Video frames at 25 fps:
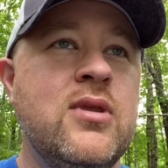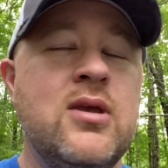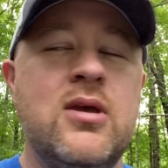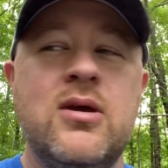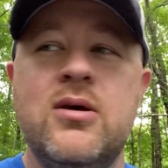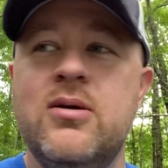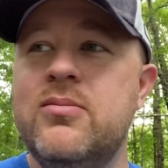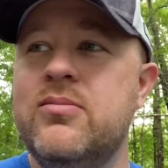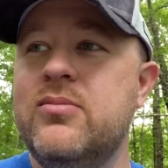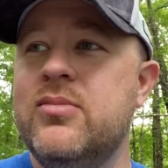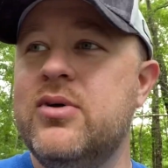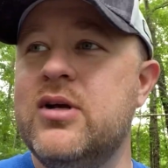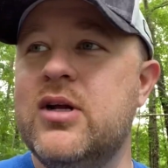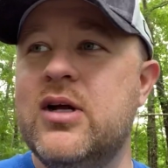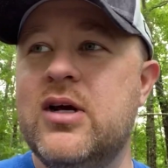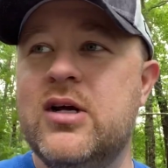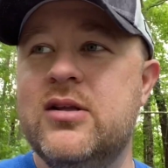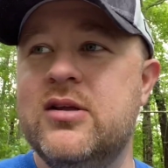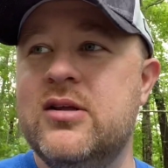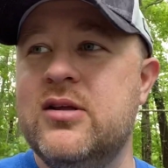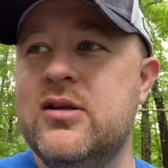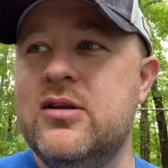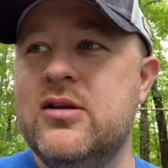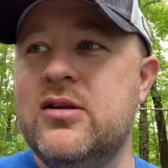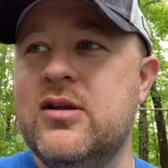
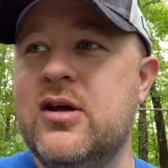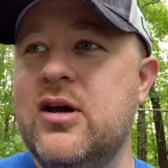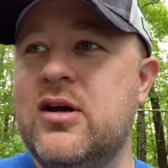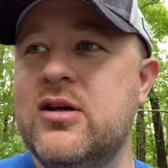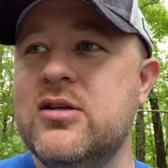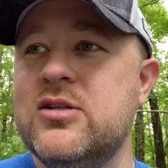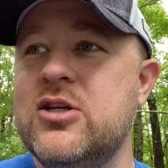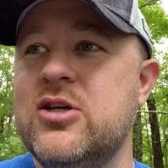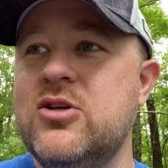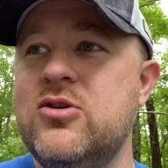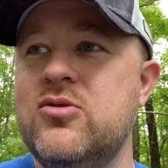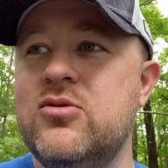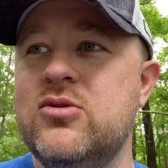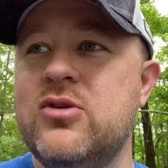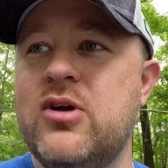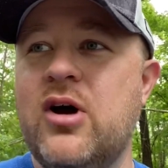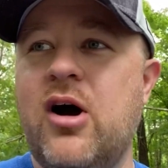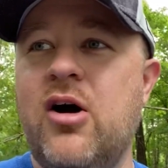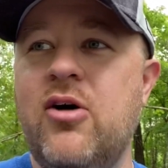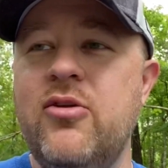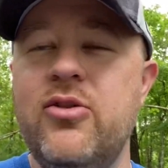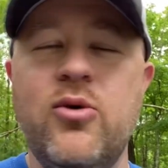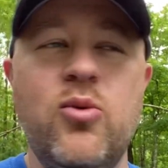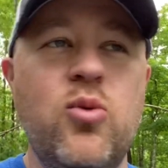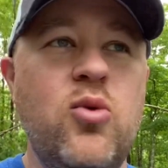But they're continuing
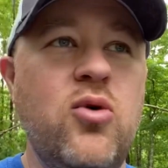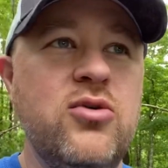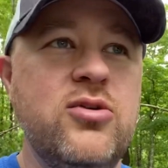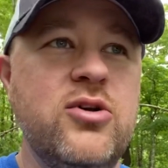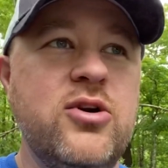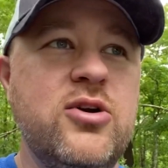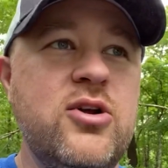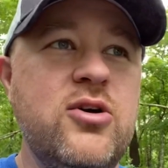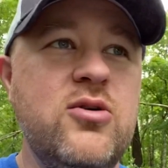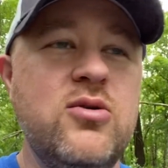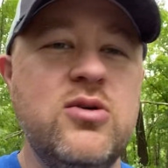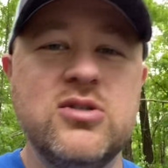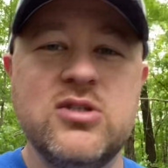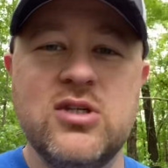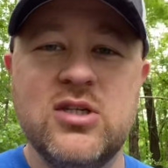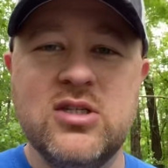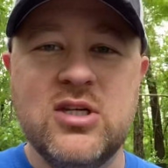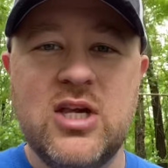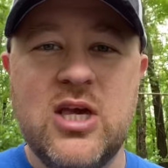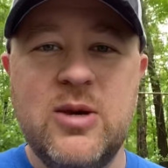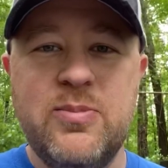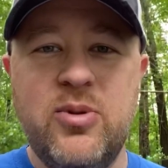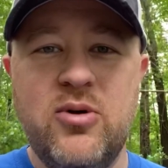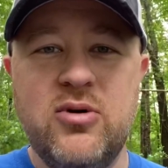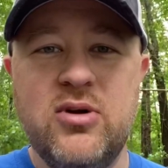all they're wanting to do is just
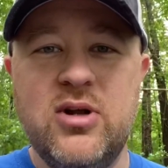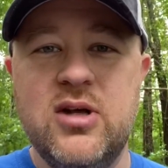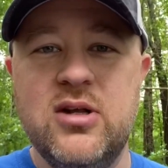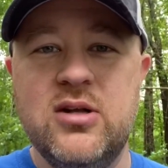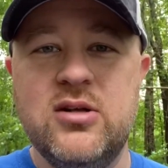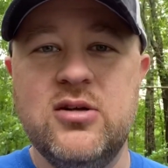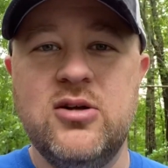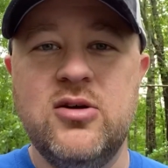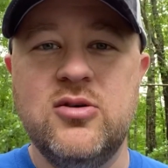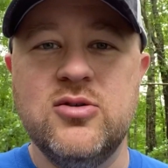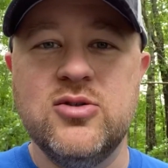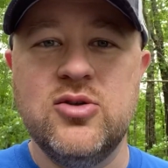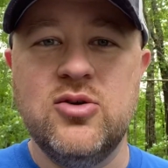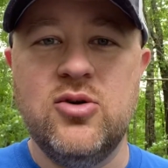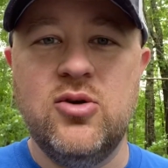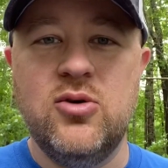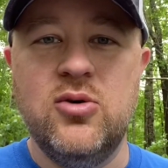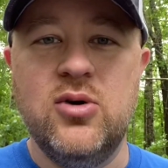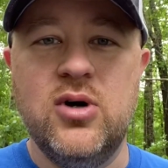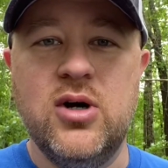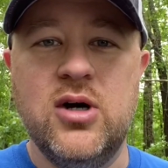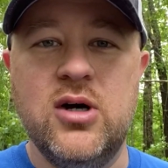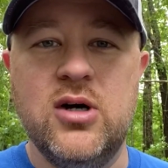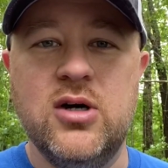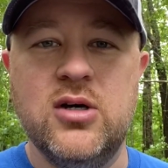keep on hitting those
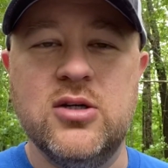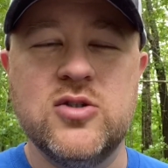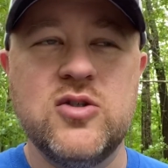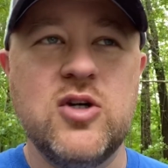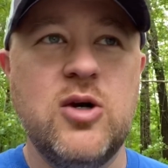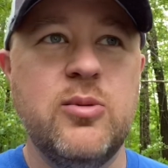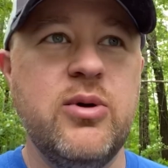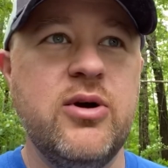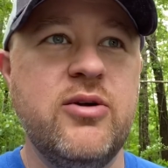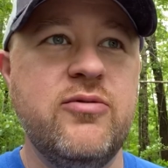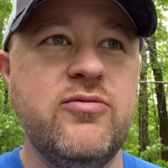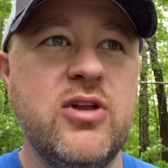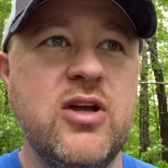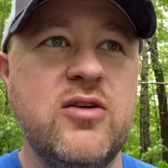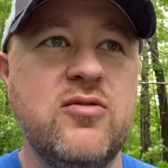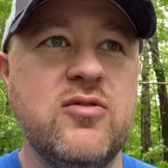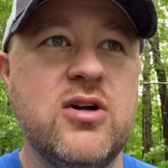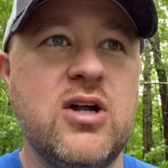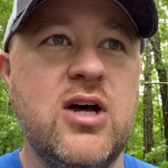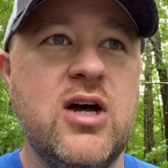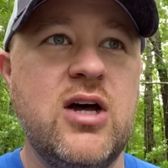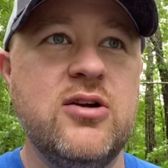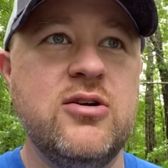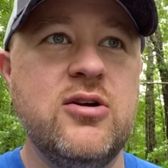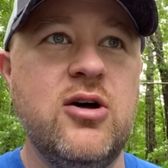little strawberry flavored
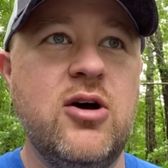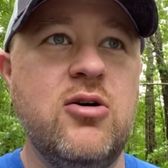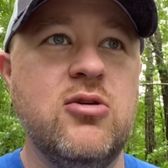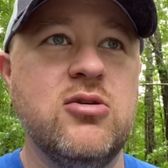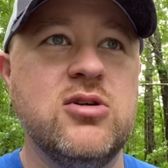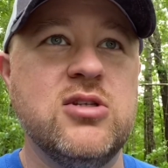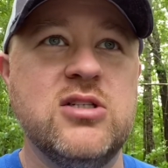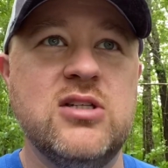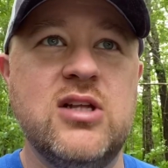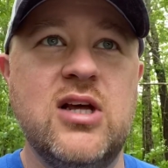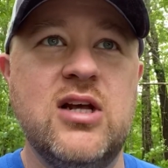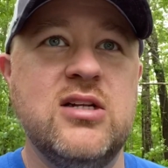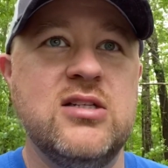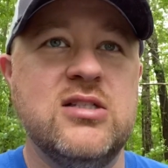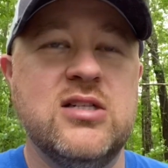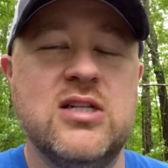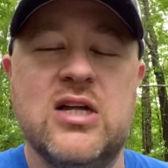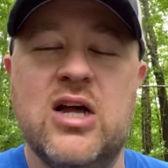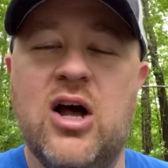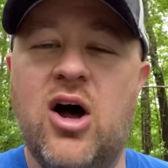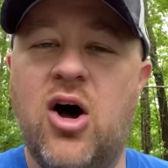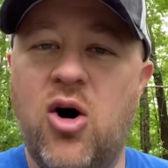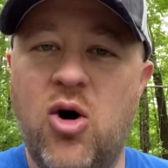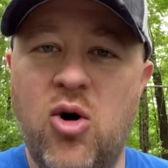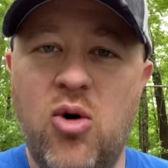hot dogs, and that is the
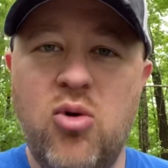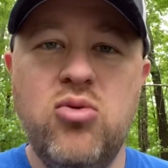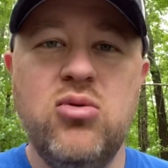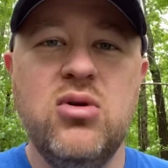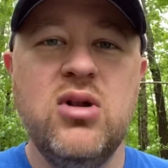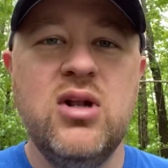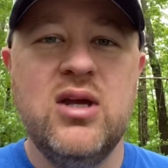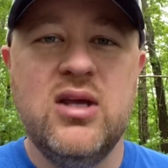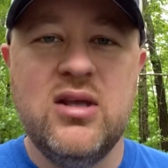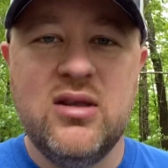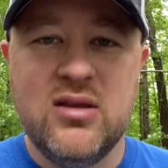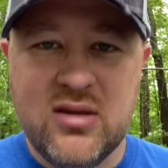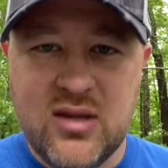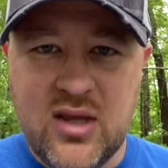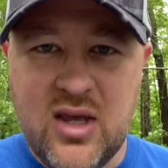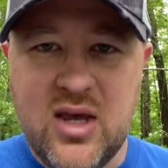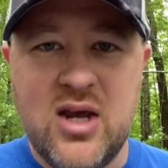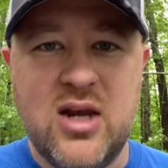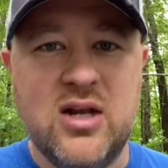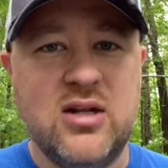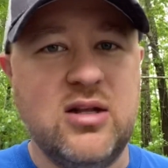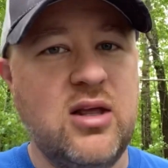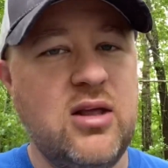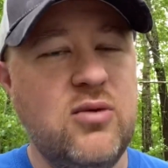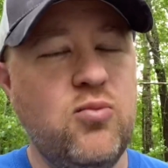only
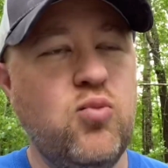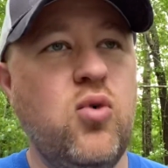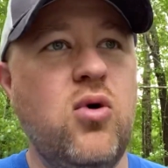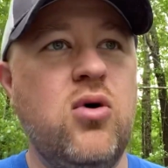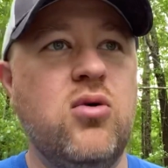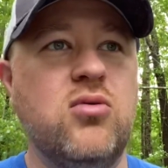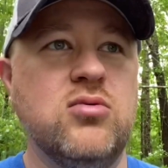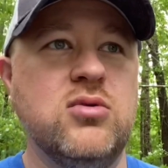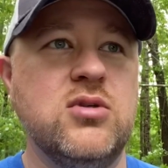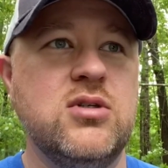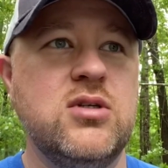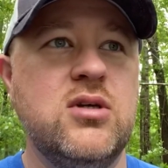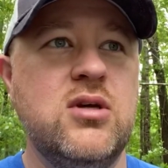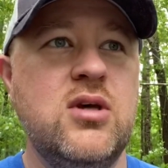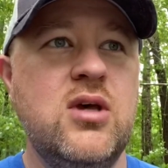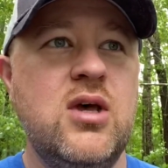thing they want.